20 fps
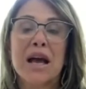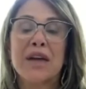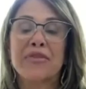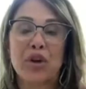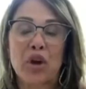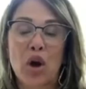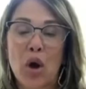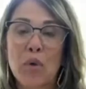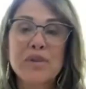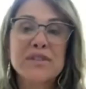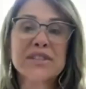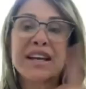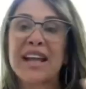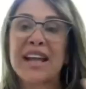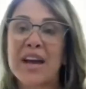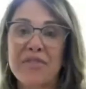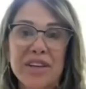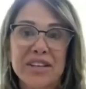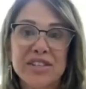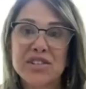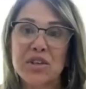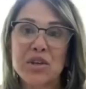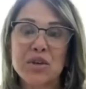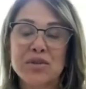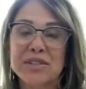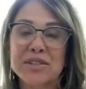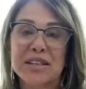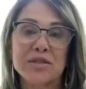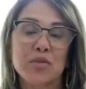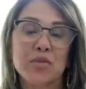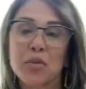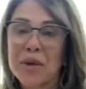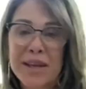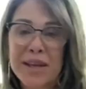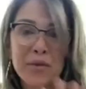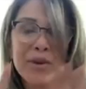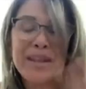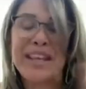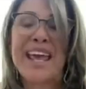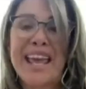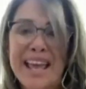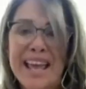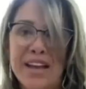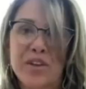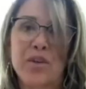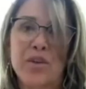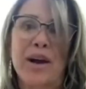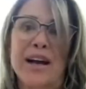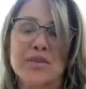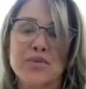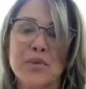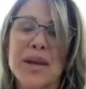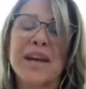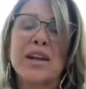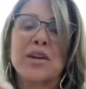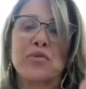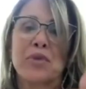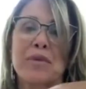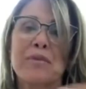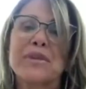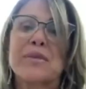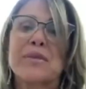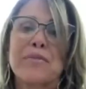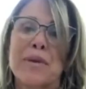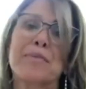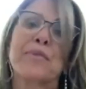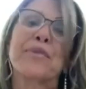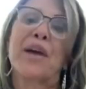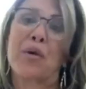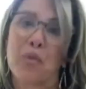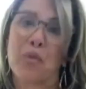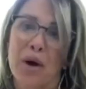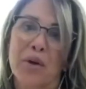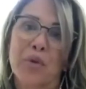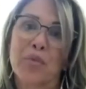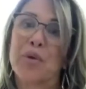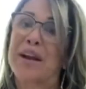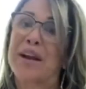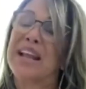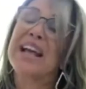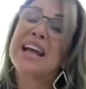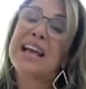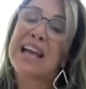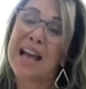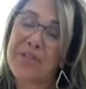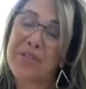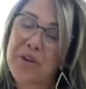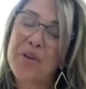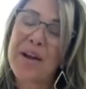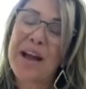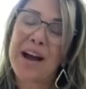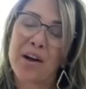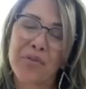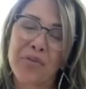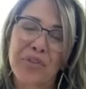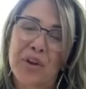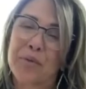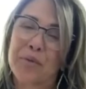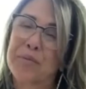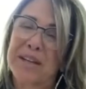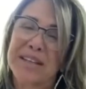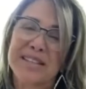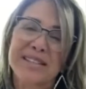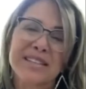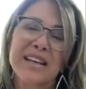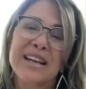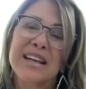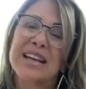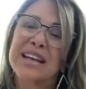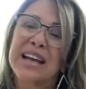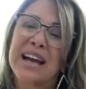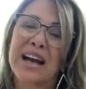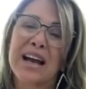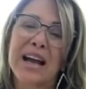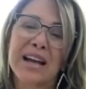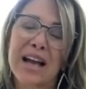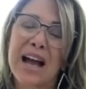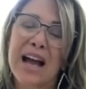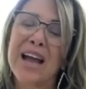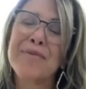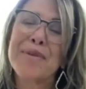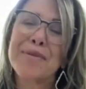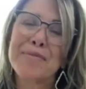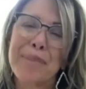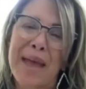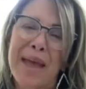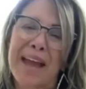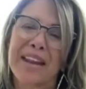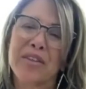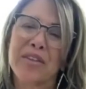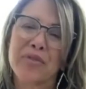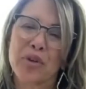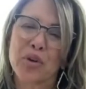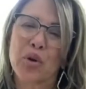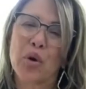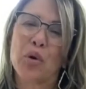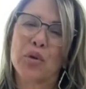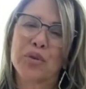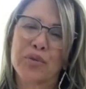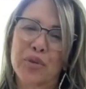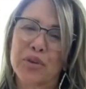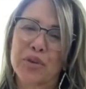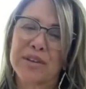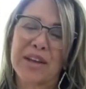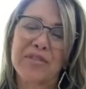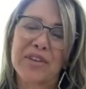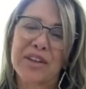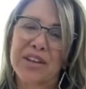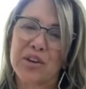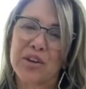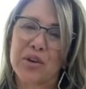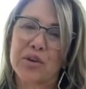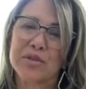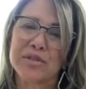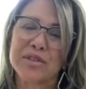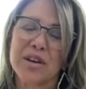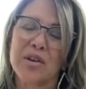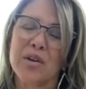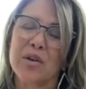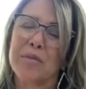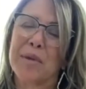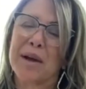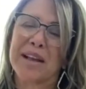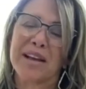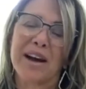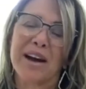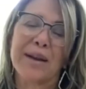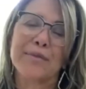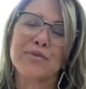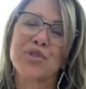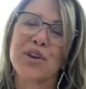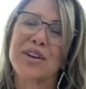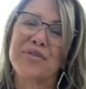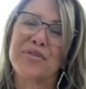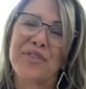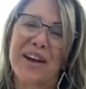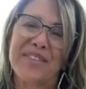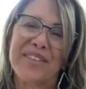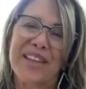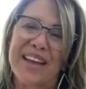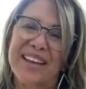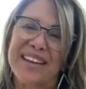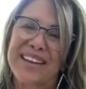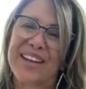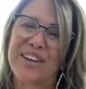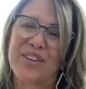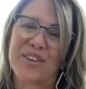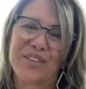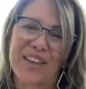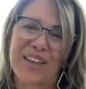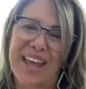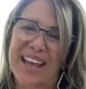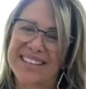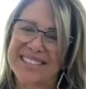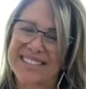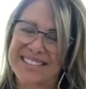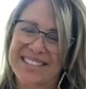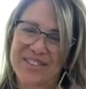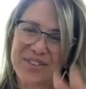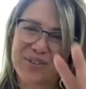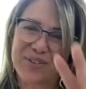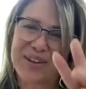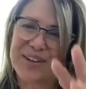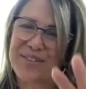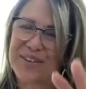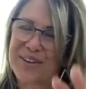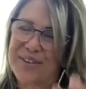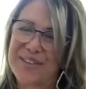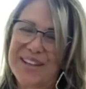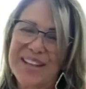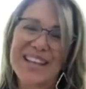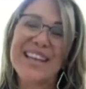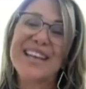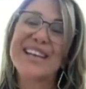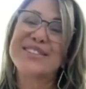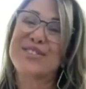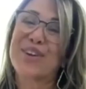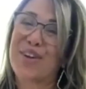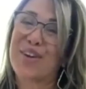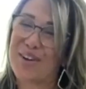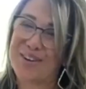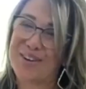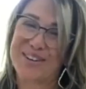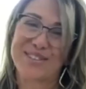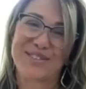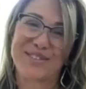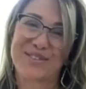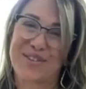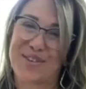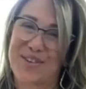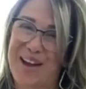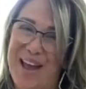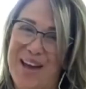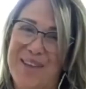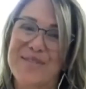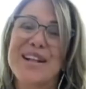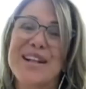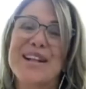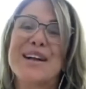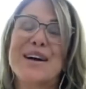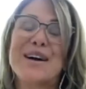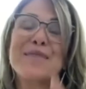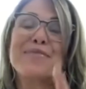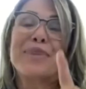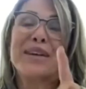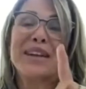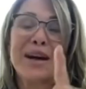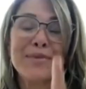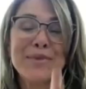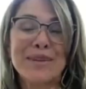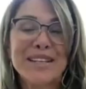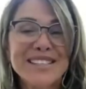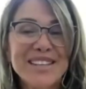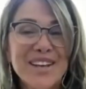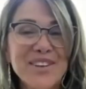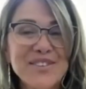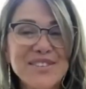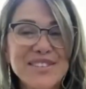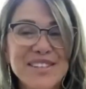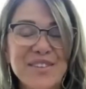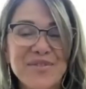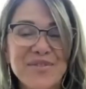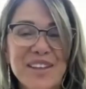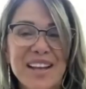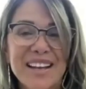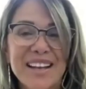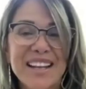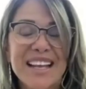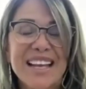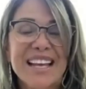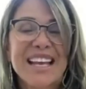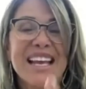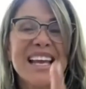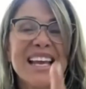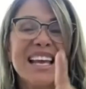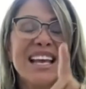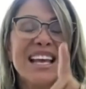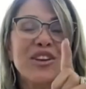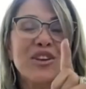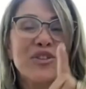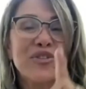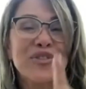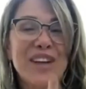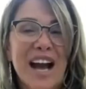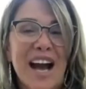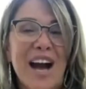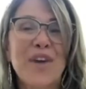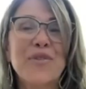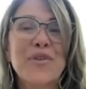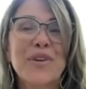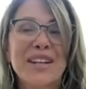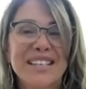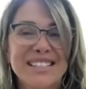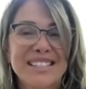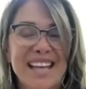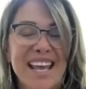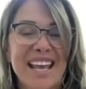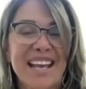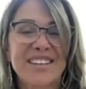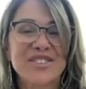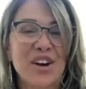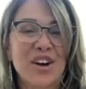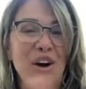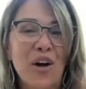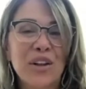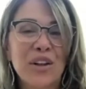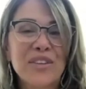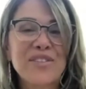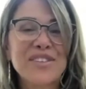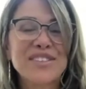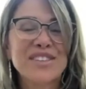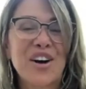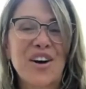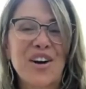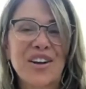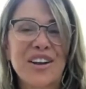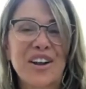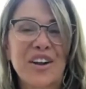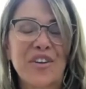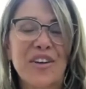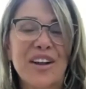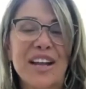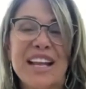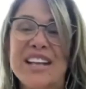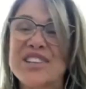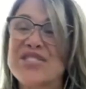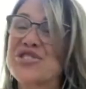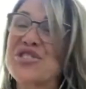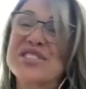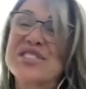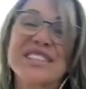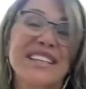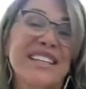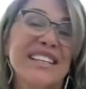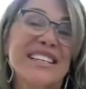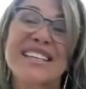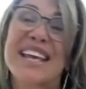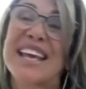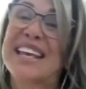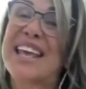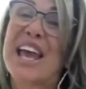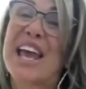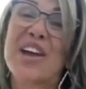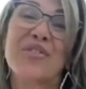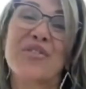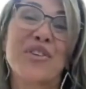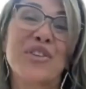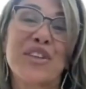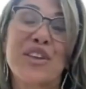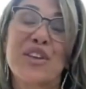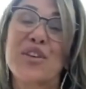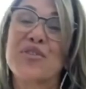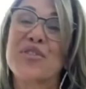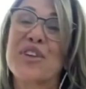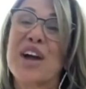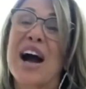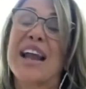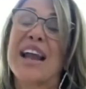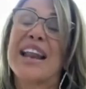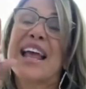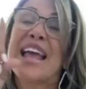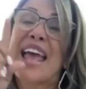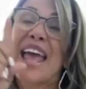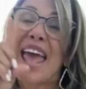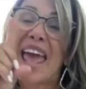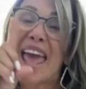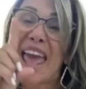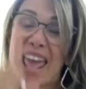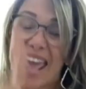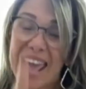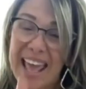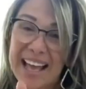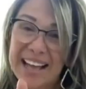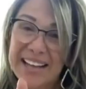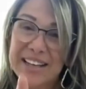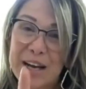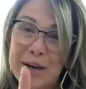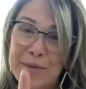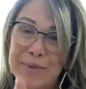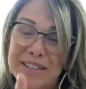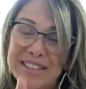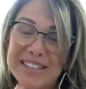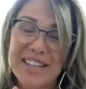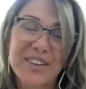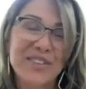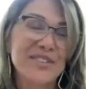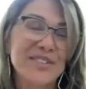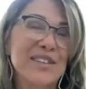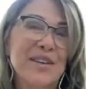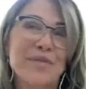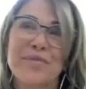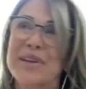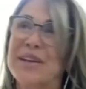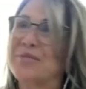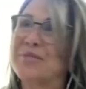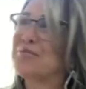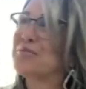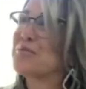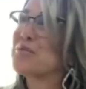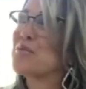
They're always going to have excuses. We, we can't, you guys. We got to run with the people that want to run. And they're out there, but it's, I've been panning for gold for 11 years. Oh my God, I'm trying to find that needle in the haystack. Three of them. It's hard as crap. But I'm going to tell you something. You've got what it takes, all of us on here. It's just going to take everything you've got. And I'm going to tell you something.